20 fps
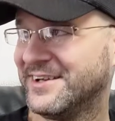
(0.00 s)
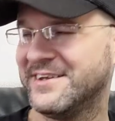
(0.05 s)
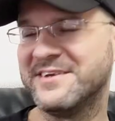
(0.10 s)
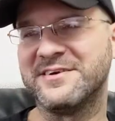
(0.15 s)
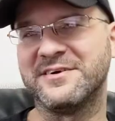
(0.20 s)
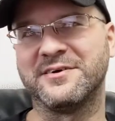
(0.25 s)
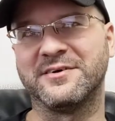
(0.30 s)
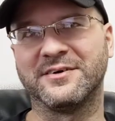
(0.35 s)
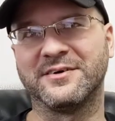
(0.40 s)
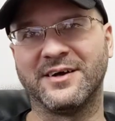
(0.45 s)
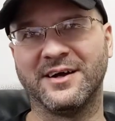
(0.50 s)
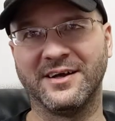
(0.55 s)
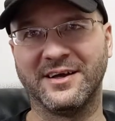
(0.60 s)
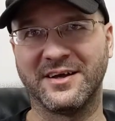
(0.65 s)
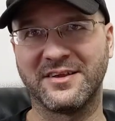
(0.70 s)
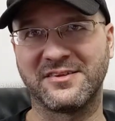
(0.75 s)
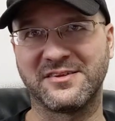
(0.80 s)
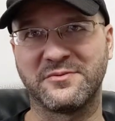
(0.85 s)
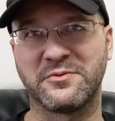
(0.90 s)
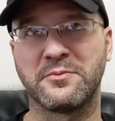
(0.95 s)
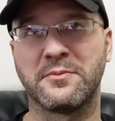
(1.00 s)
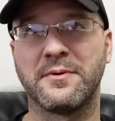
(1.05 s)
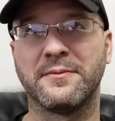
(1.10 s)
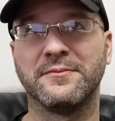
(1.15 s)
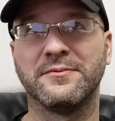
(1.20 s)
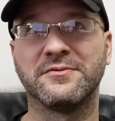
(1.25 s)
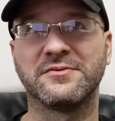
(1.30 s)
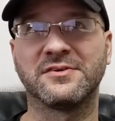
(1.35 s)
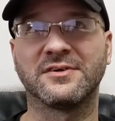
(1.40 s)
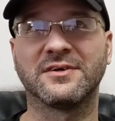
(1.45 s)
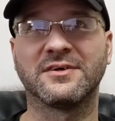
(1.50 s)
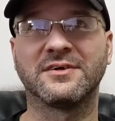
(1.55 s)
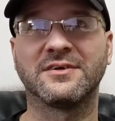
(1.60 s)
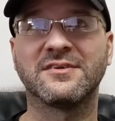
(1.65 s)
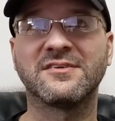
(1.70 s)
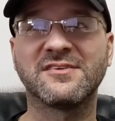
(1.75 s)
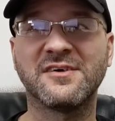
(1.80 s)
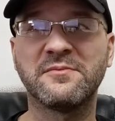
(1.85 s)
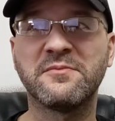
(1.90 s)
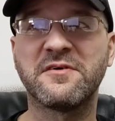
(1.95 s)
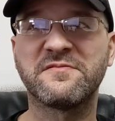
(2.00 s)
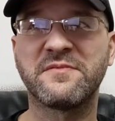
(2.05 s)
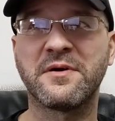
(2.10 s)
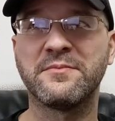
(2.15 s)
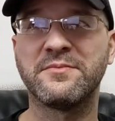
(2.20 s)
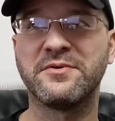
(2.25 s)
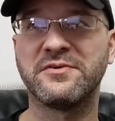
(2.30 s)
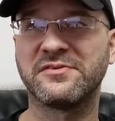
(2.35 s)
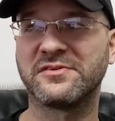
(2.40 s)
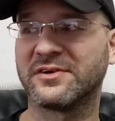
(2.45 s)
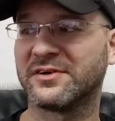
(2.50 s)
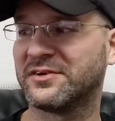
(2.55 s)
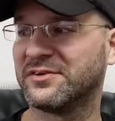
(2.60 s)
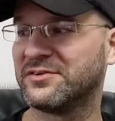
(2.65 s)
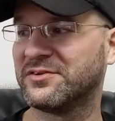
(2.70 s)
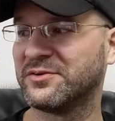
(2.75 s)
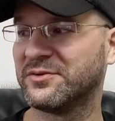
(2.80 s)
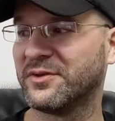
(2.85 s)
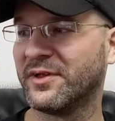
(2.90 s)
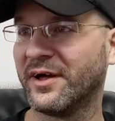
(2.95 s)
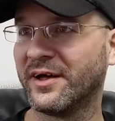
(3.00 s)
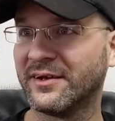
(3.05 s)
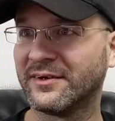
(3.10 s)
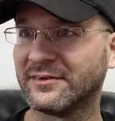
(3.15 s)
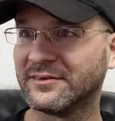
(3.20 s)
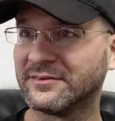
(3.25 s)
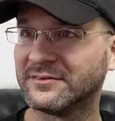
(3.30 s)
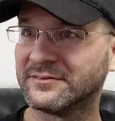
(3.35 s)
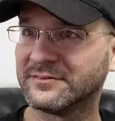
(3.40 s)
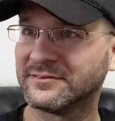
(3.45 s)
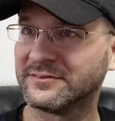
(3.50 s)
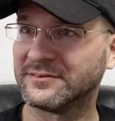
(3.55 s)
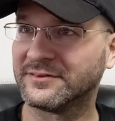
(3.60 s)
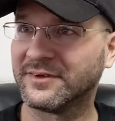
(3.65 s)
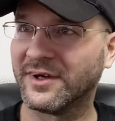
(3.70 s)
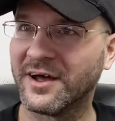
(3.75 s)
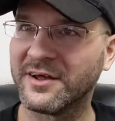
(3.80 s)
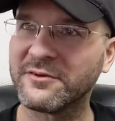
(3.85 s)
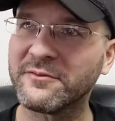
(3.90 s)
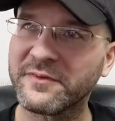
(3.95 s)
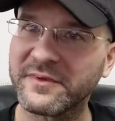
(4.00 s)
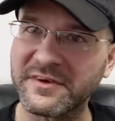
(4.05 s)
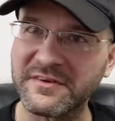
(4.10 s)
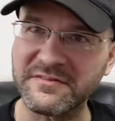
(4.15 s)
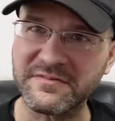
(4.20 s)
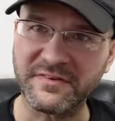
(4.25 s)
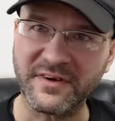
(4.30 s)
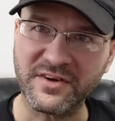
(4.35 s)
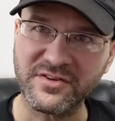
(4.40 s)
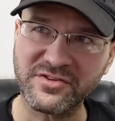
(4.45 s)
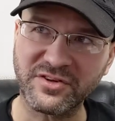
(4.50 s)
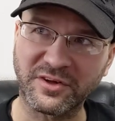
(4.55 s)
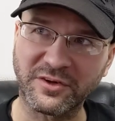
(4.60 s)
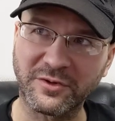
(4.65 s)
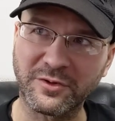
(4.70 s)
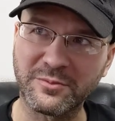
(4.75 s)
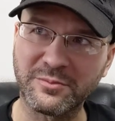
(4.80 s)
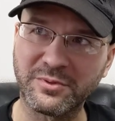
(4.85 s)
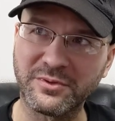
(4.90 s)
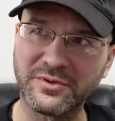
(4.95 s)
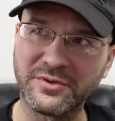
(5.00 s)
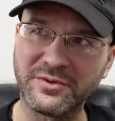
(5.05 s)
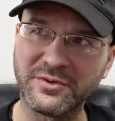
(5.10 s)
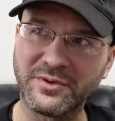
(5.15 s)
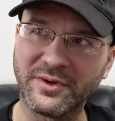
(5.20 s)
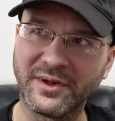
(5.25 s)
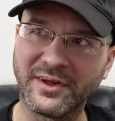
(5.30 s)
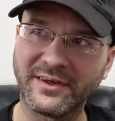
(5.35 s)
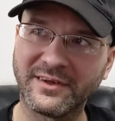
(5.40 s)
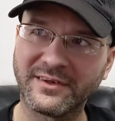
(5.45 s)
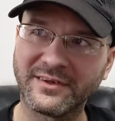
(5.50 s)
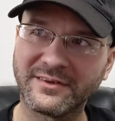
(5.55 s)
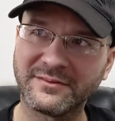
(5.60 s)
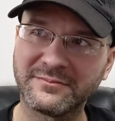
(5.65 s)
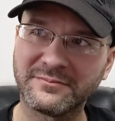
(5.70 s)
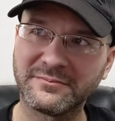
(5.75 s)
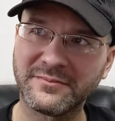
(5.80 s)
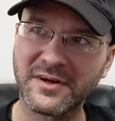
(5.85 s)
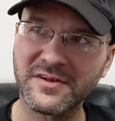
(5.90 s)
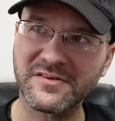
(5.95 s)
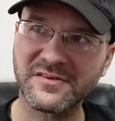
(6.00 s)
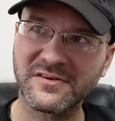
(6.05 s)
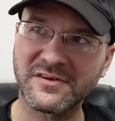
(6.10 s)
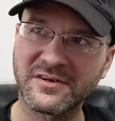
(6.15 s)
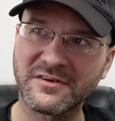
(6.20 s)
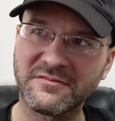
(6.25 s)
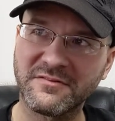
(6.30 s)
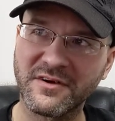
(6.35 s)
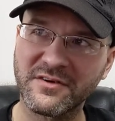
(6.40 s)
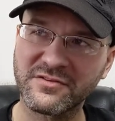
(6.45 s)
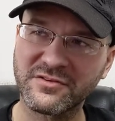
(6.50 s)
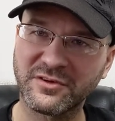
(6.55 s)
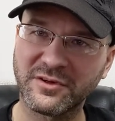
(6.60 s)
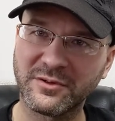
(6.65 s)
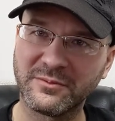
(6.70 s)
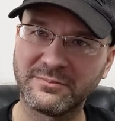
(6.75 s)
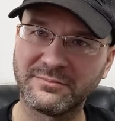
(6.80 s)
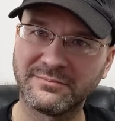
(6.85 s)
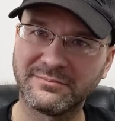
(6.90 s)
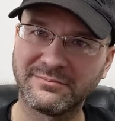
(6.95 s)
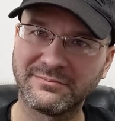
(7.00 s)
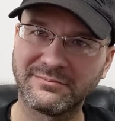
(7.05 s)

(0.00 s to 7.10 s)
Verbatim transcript: you know, I guess some of my music, some of my music could do that. I don't think a fresh globe would do that. My song, a fresh globe.